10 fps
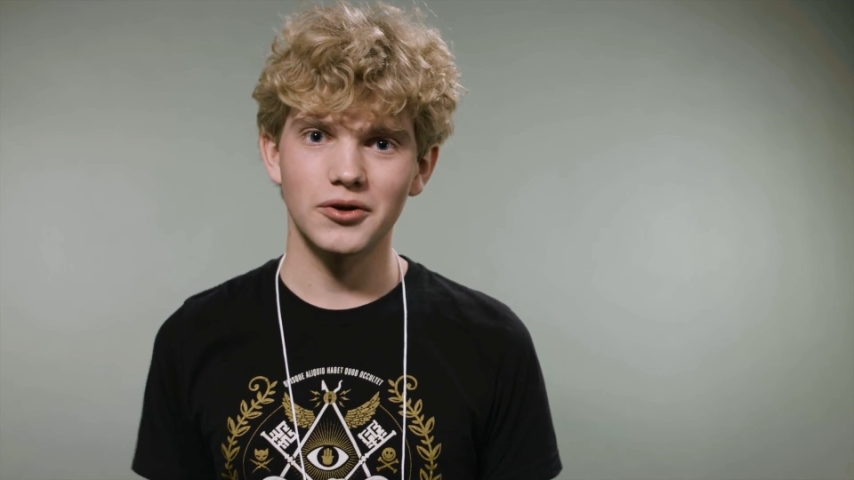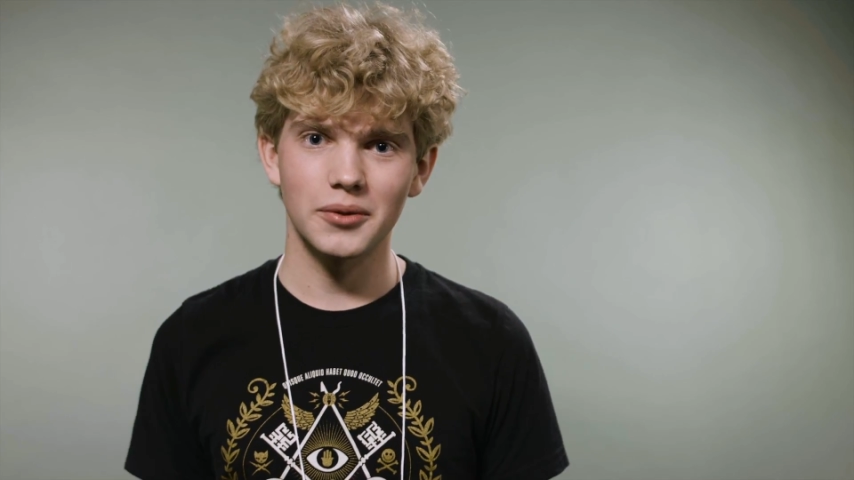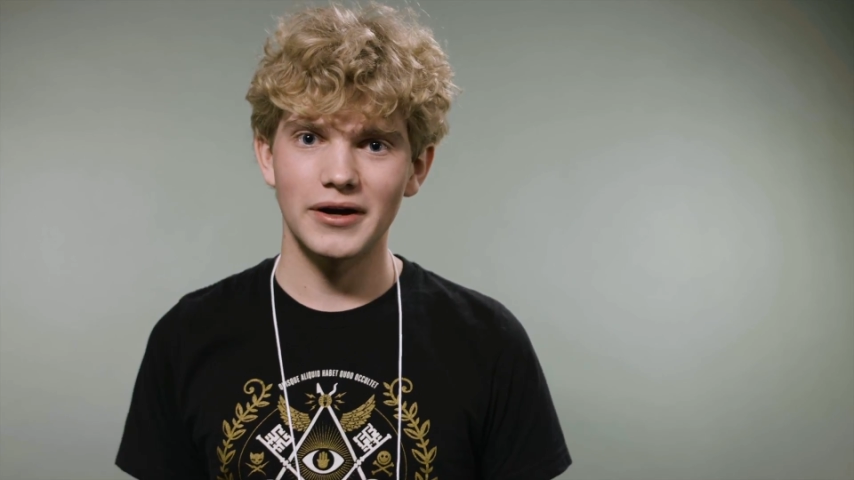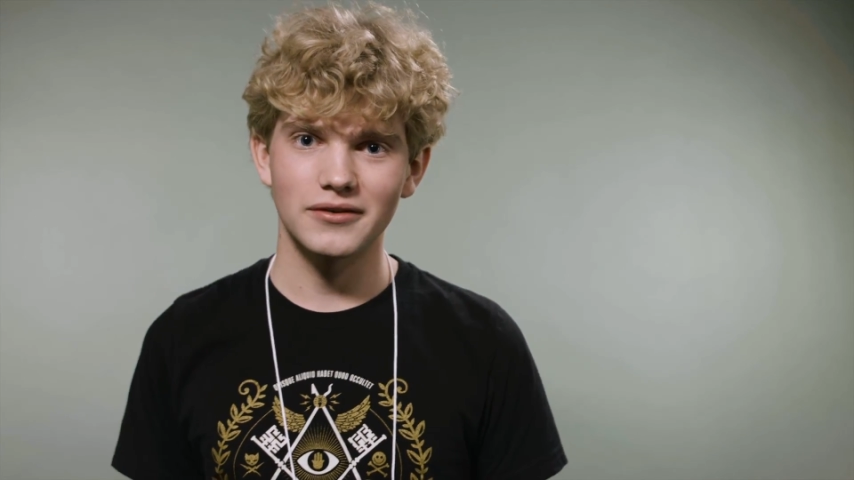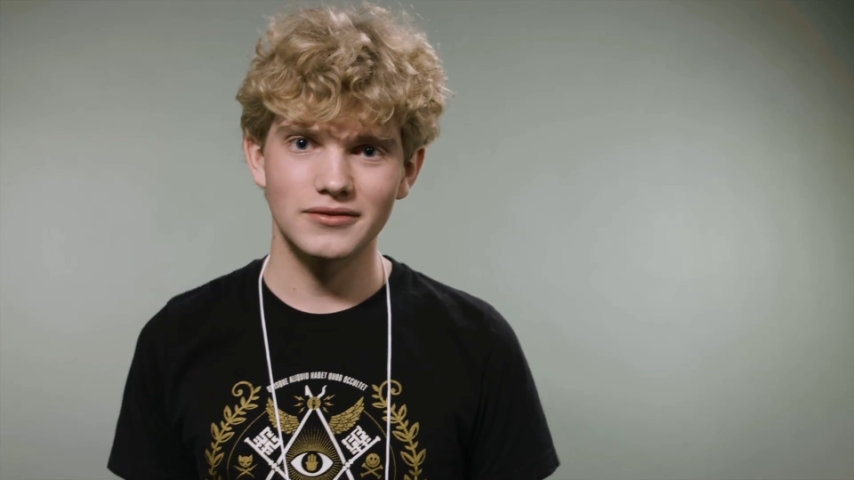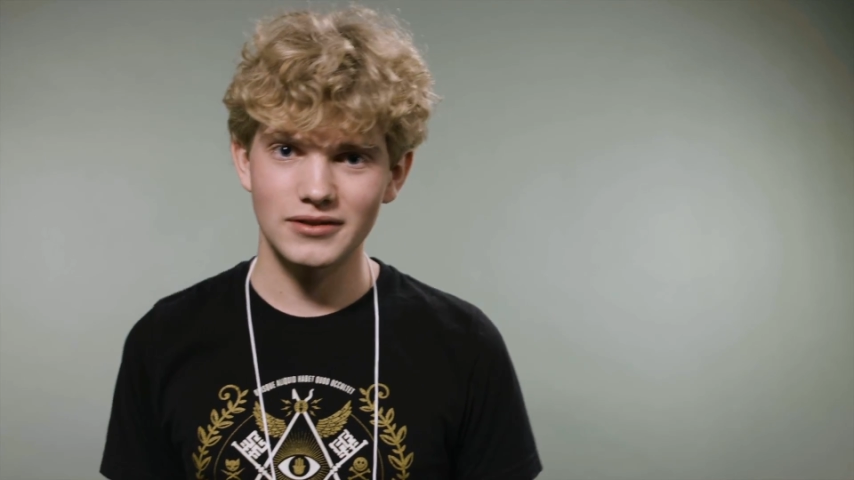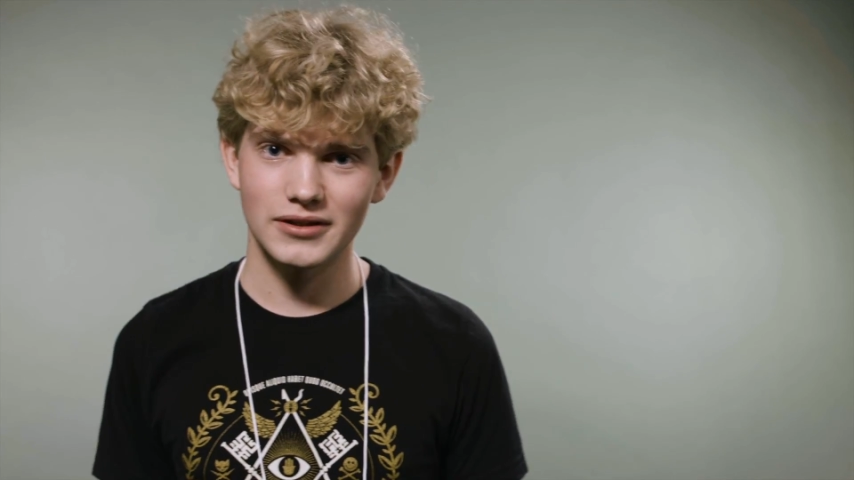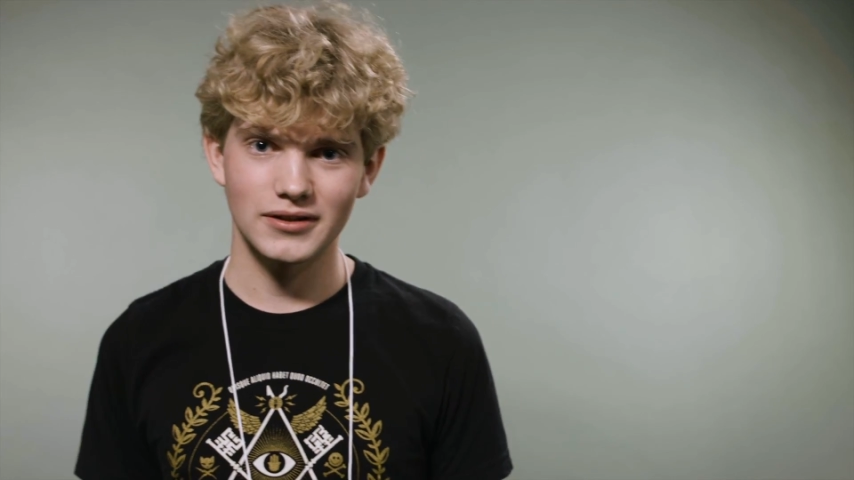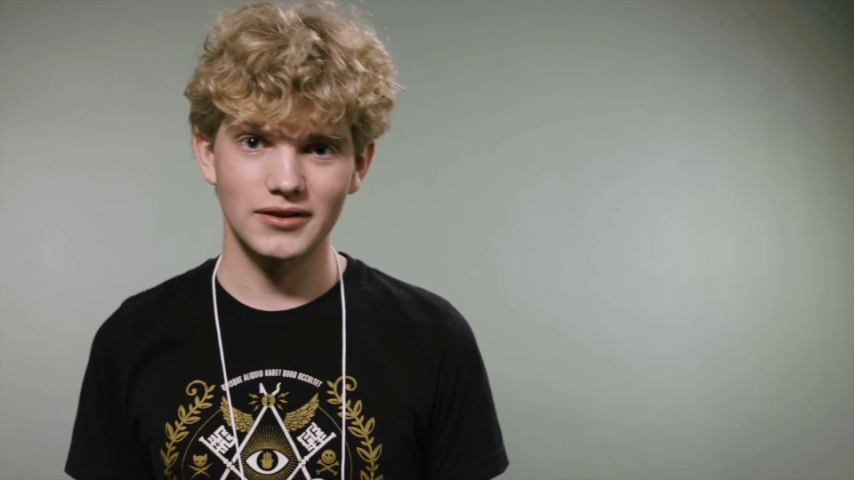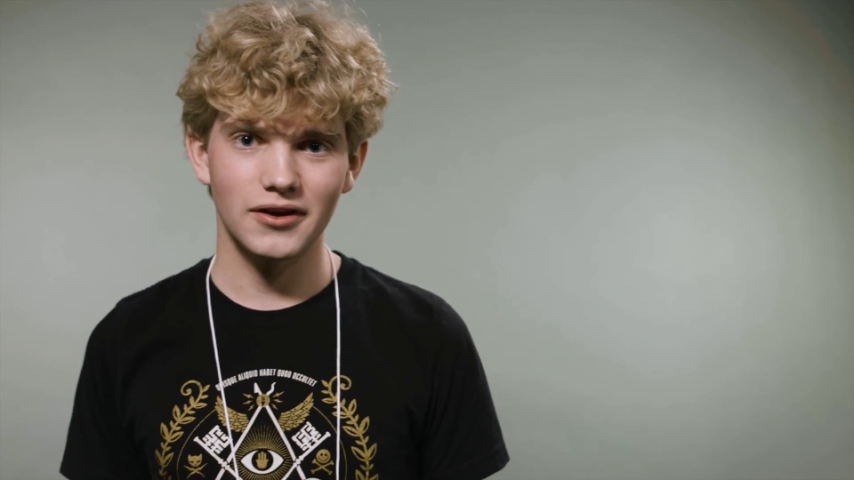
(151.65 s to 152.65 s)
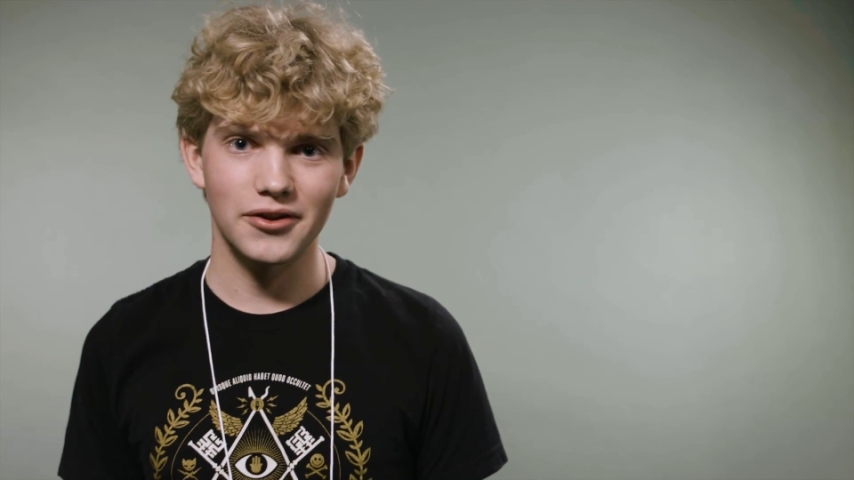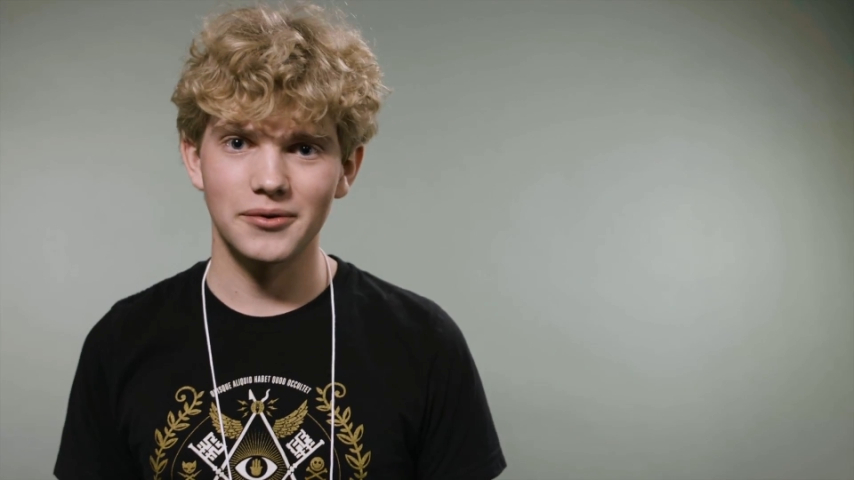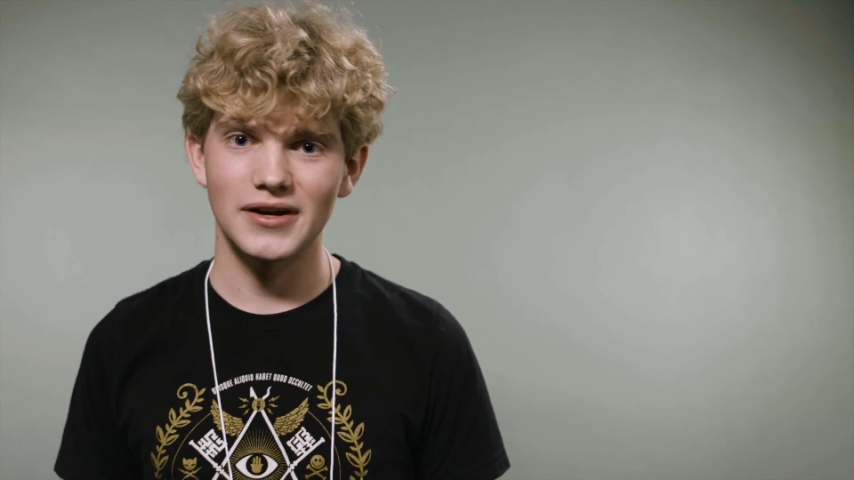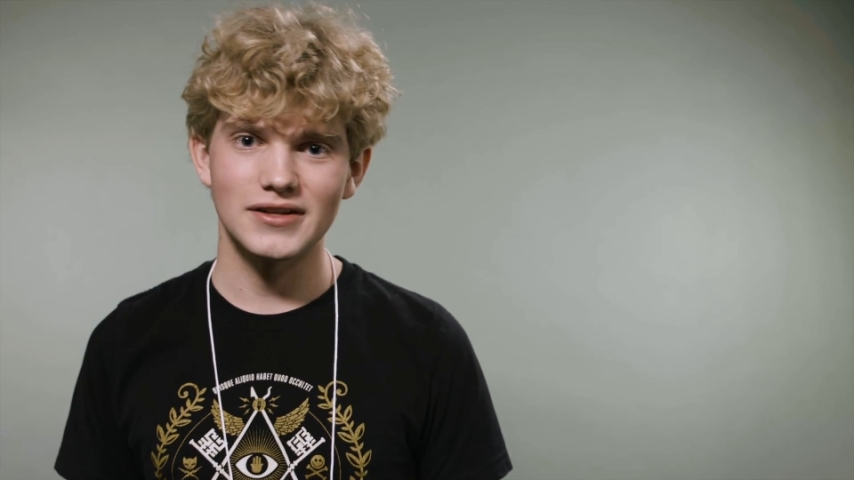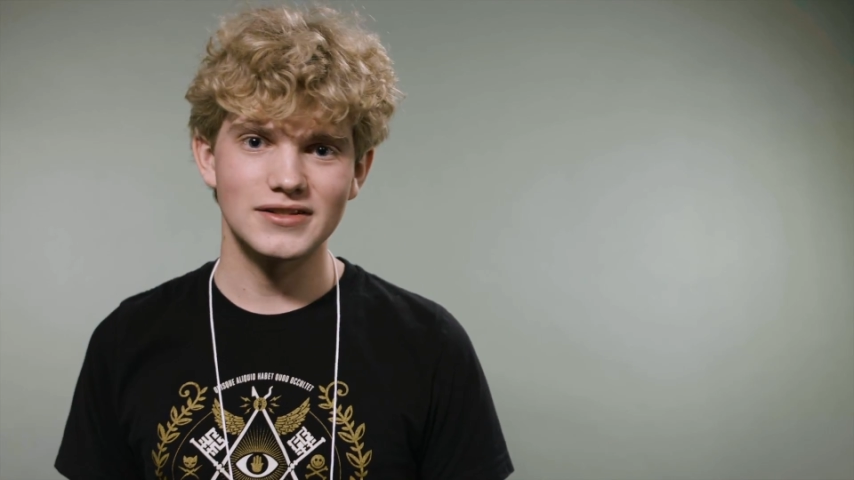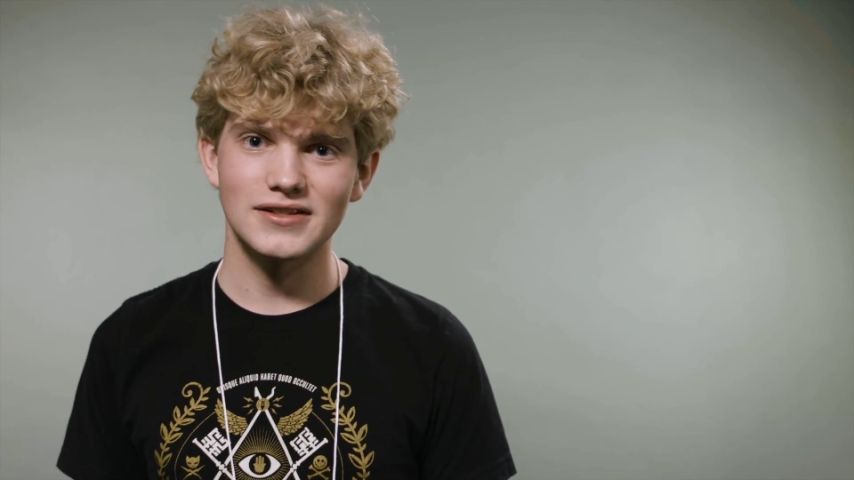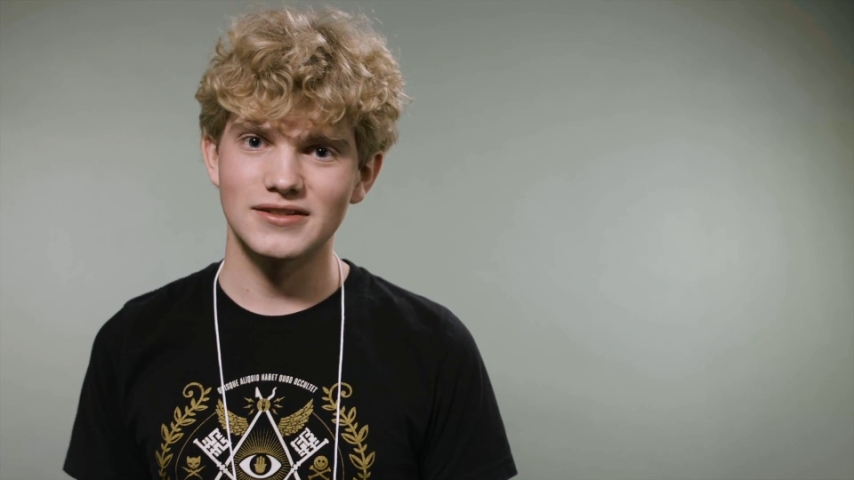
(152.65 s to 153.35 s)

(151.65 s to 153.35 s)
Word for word: known about otherwise.